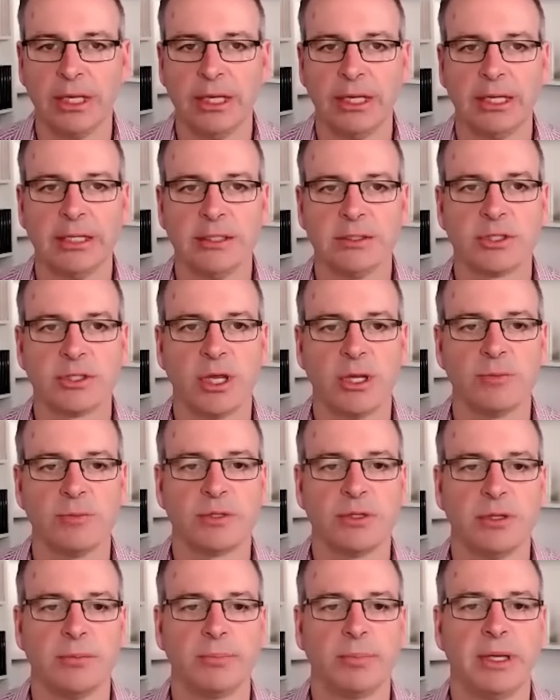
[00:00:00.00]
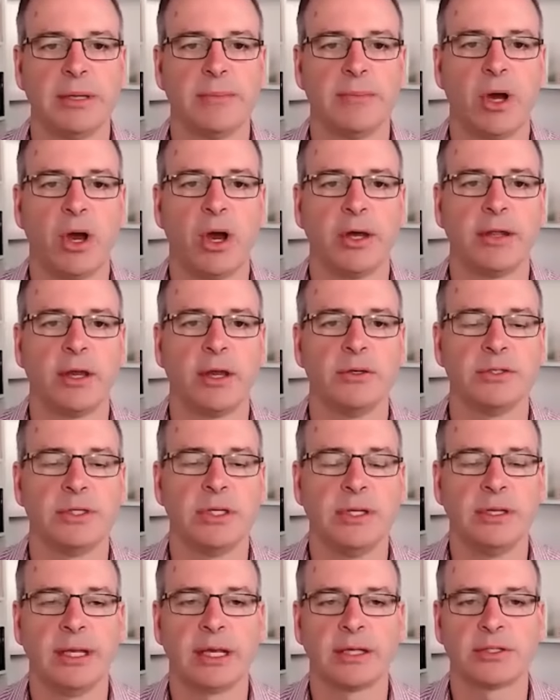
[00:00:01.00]
in terms of their PMI, those
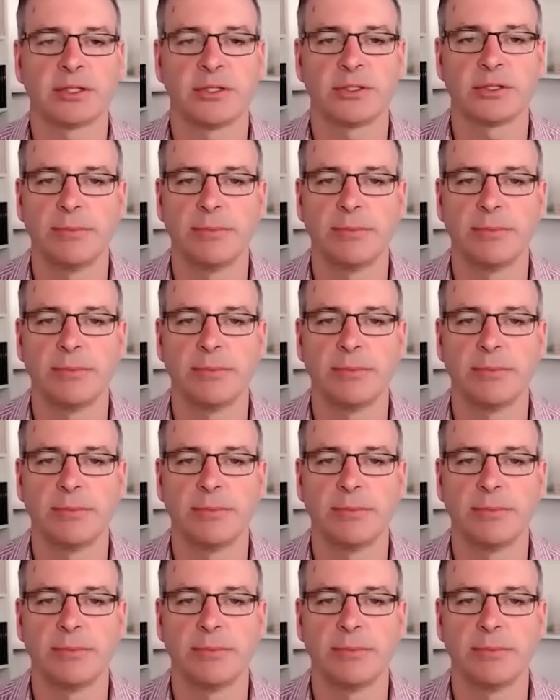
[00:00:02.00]
indexes,